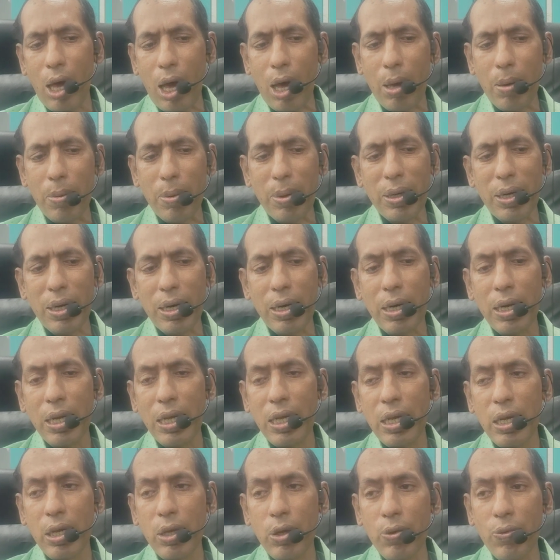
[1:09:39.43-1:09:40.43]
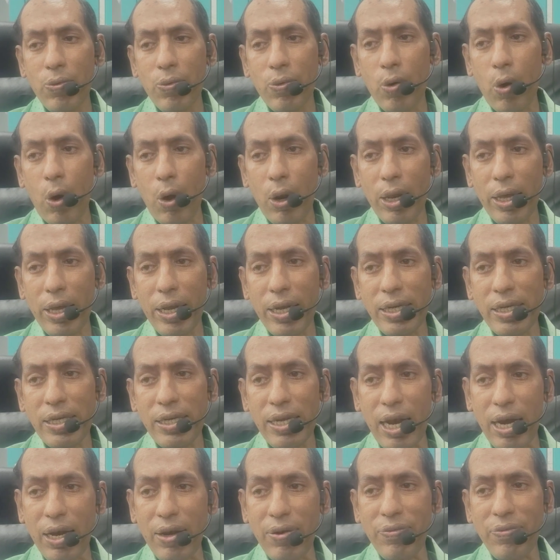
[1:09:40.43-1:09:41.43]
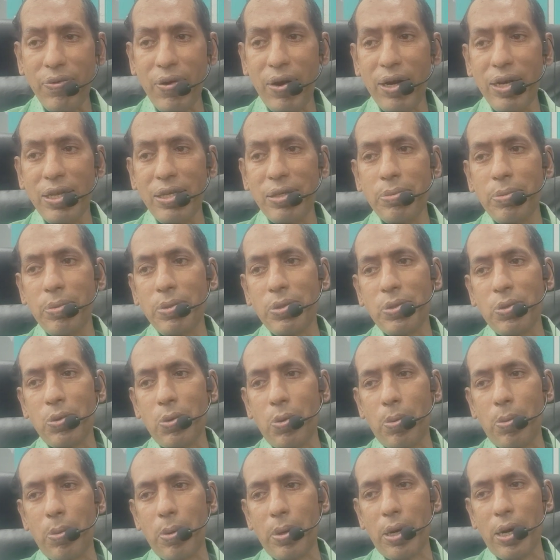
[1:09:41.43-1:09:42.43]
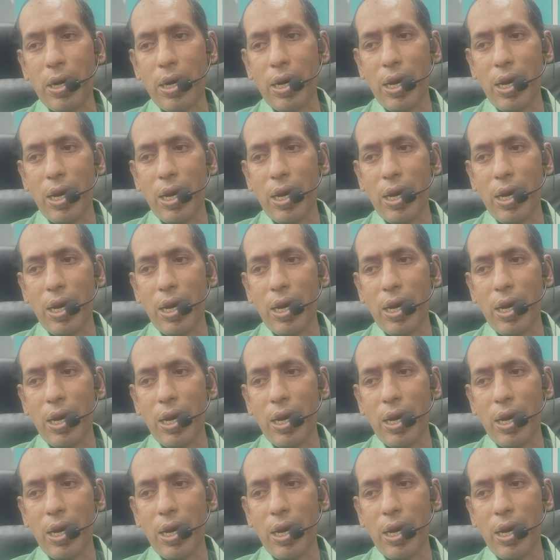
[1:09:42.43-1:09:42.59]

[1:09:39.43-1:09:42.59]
But calling it stratified is misnomer.